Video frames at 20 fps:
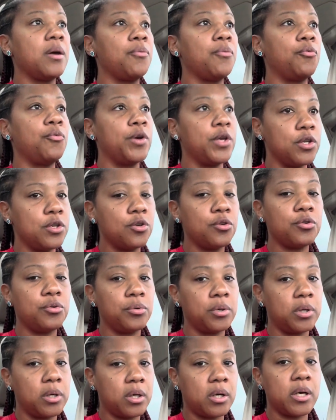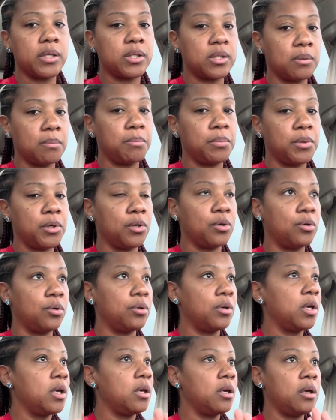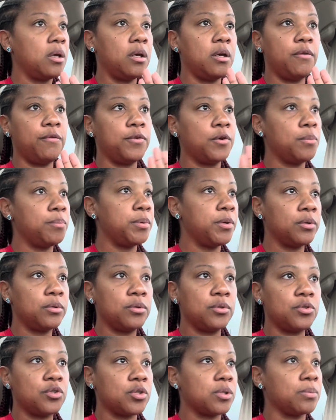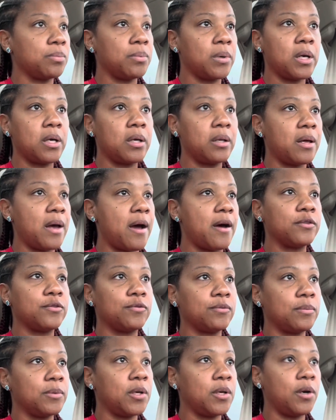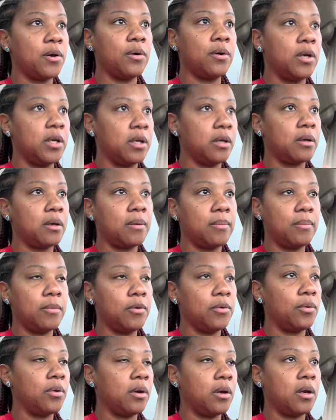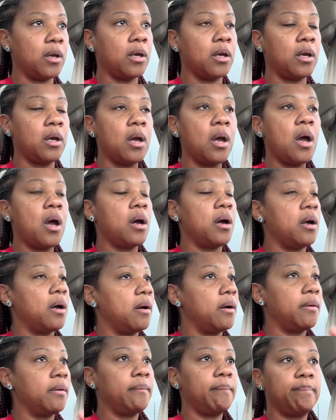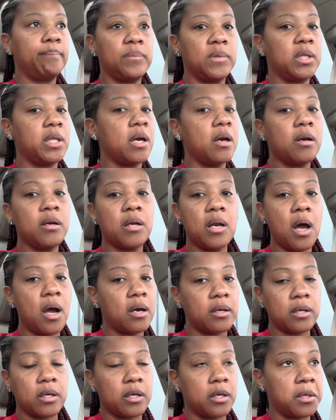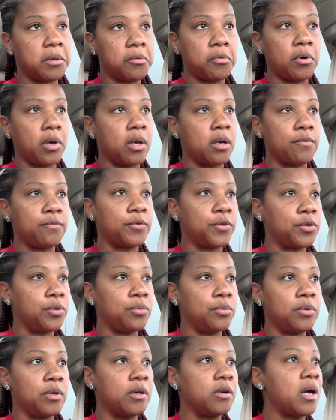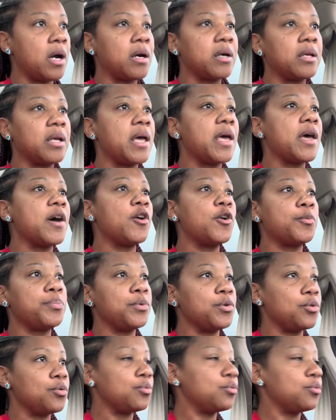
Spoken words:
when you're doing a custom build. If you're building just a regular house from dirt in the community, they're not going to get creative with you. They're not going to help you